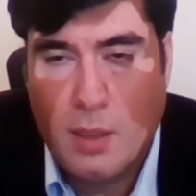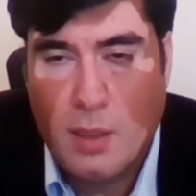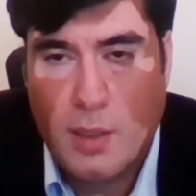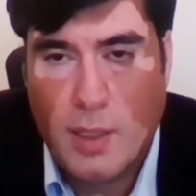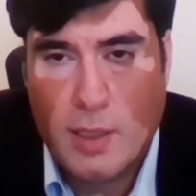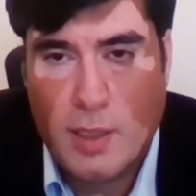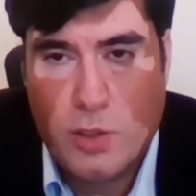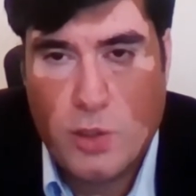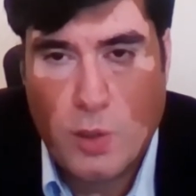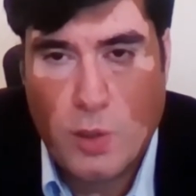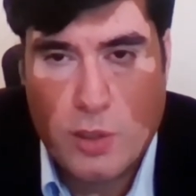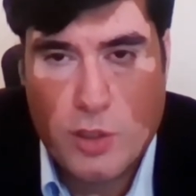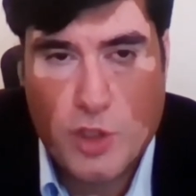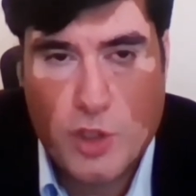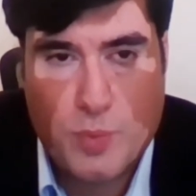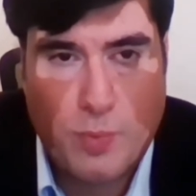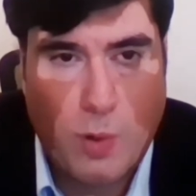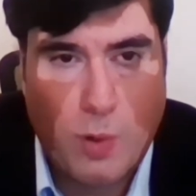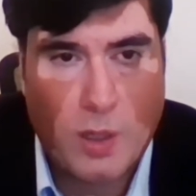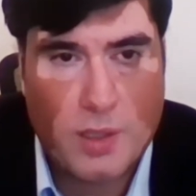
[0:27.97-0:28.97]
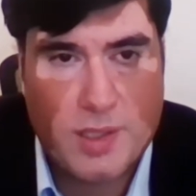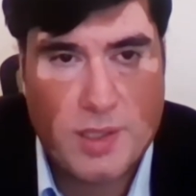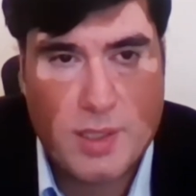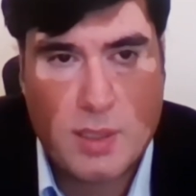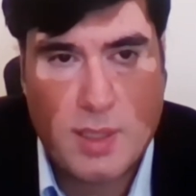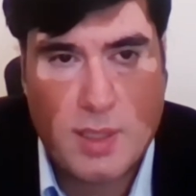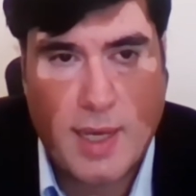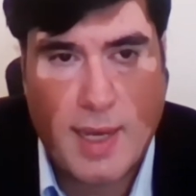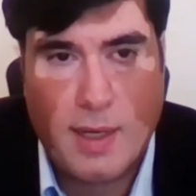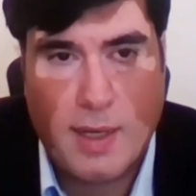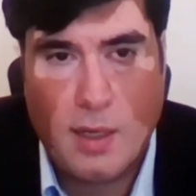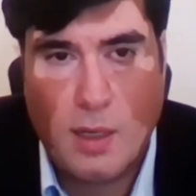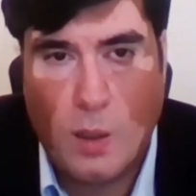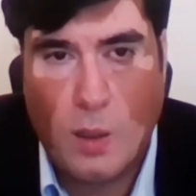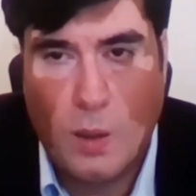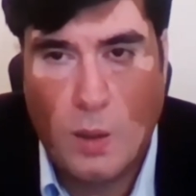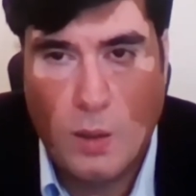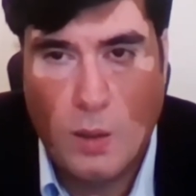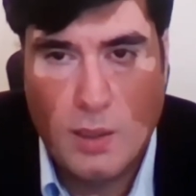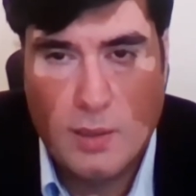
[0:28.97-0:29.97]
Like George Box said,
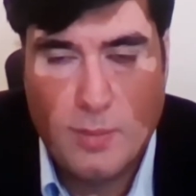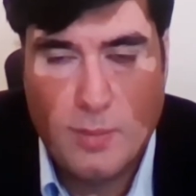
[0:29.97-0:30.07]
all